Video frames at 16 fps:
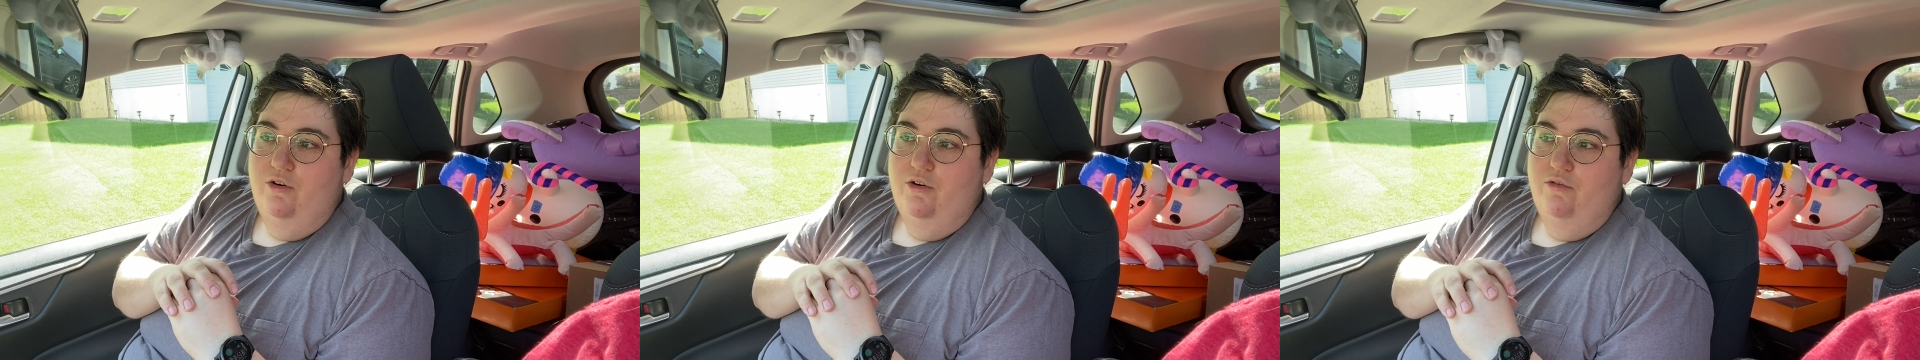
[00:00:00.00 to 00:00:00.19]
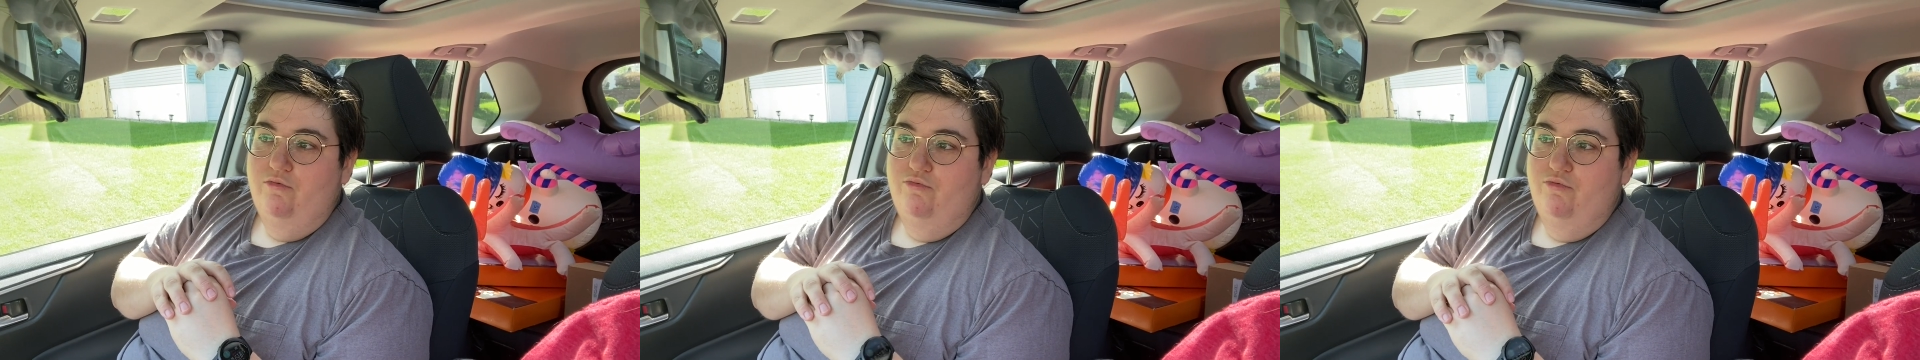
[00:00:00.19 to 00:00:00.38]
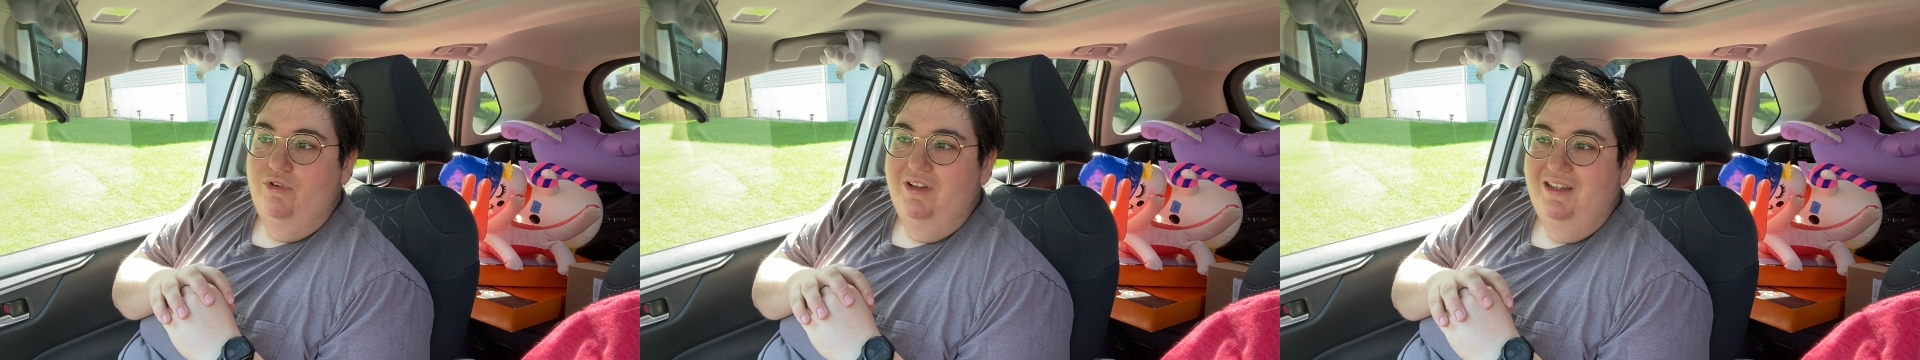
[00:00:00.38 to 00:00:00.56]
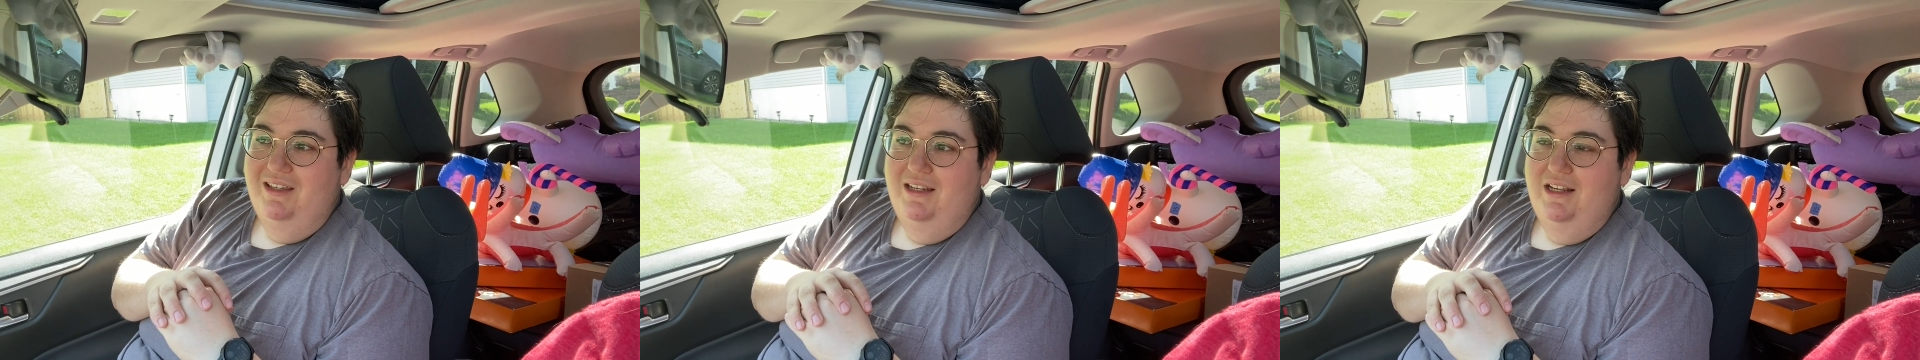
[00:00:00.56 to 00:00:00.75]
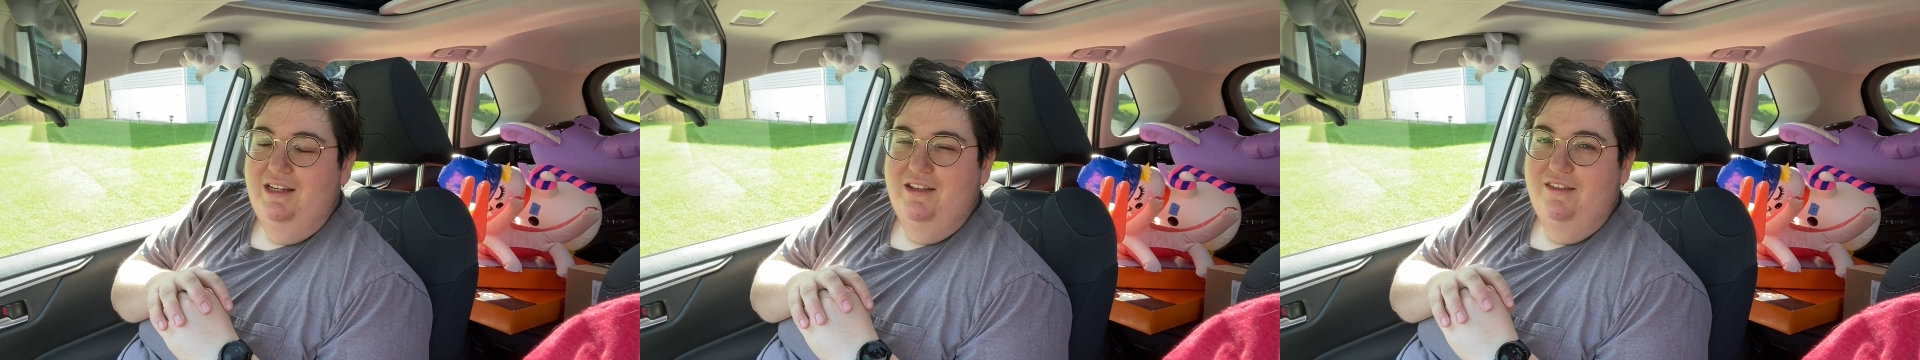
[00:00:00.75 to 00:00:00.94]
you really
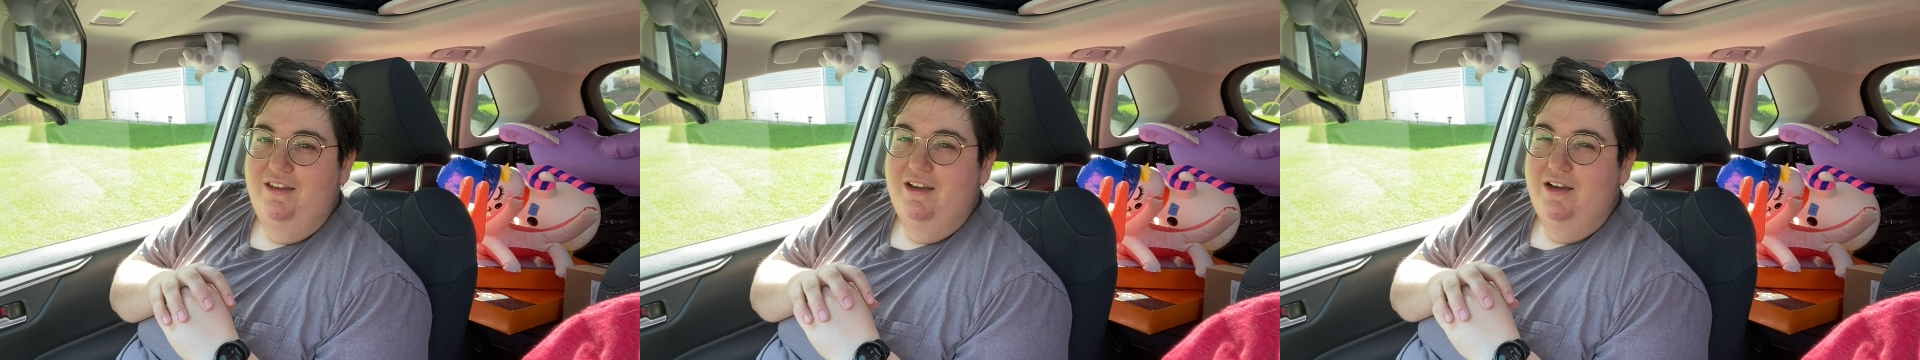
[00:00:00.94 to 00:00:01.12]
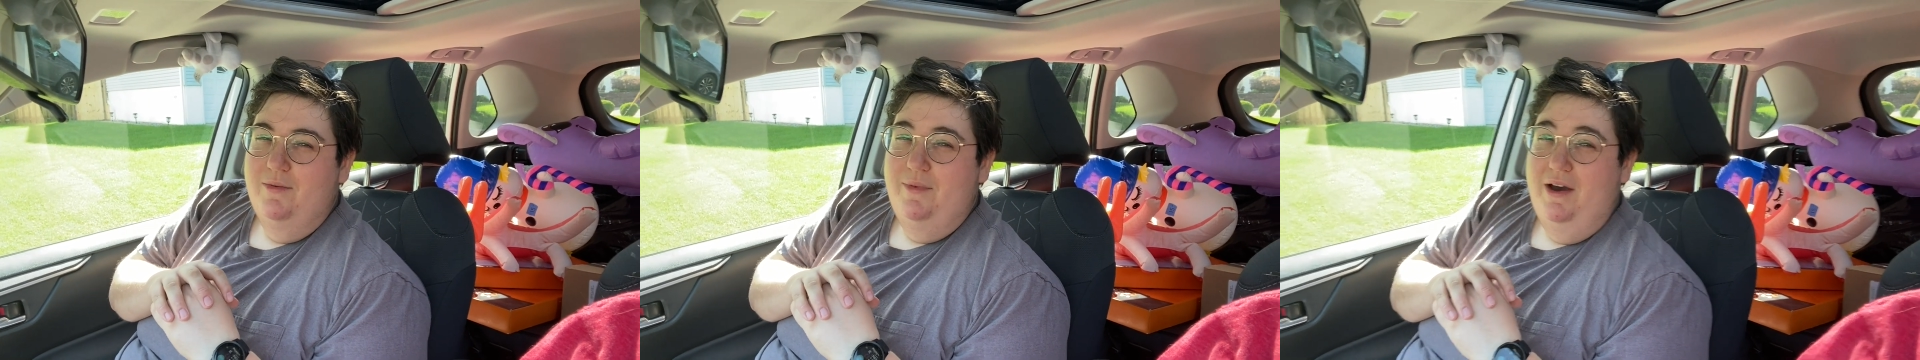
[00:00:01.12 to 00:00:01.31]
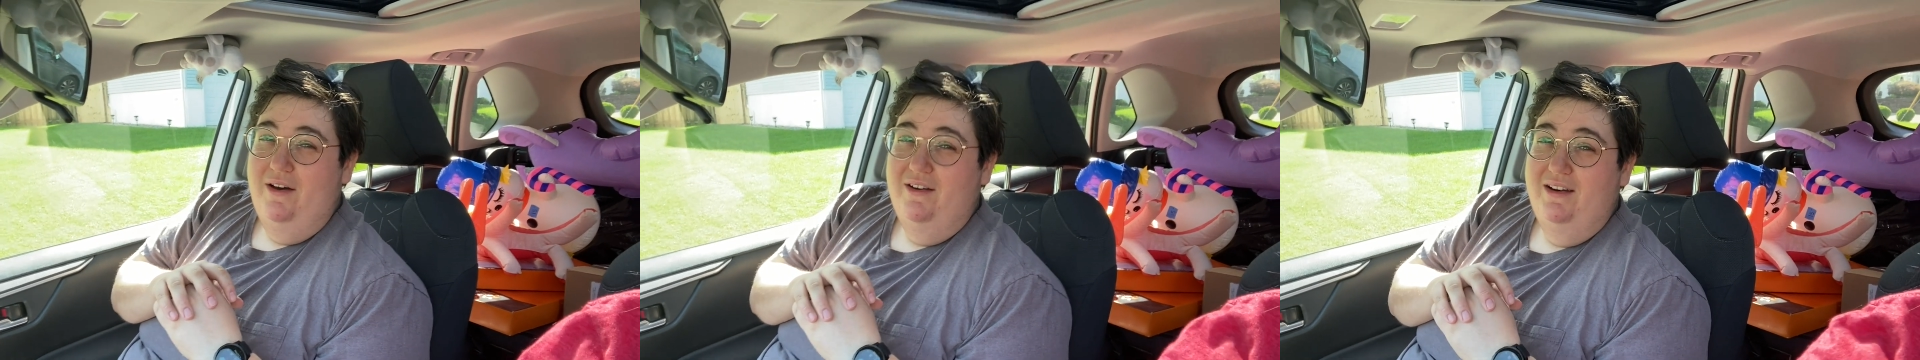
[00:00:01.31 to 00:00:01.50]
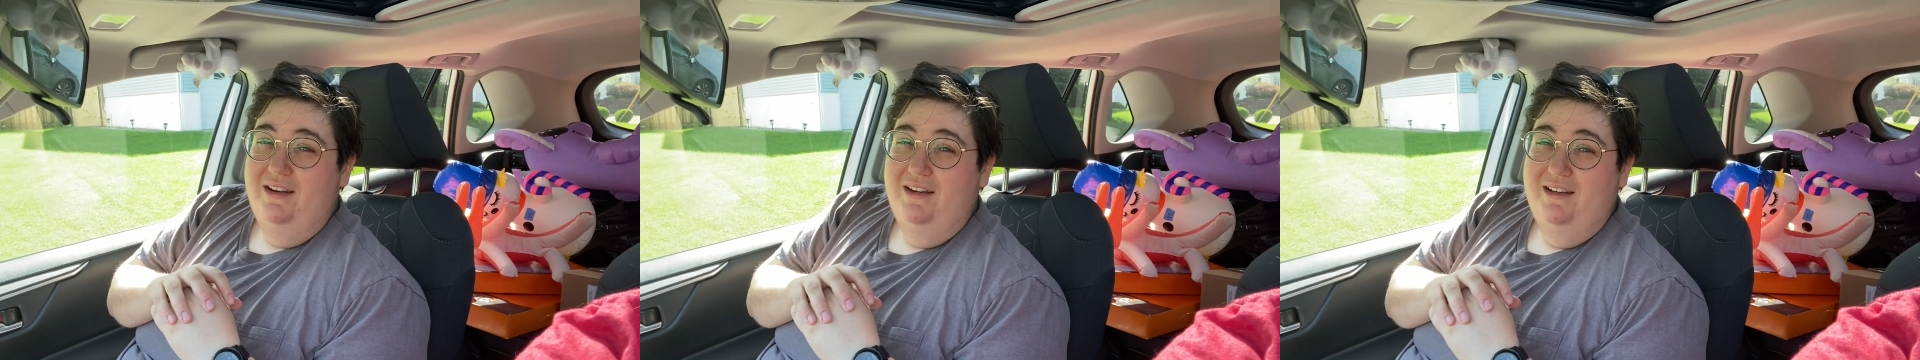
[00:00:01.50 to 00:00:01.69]
need to think about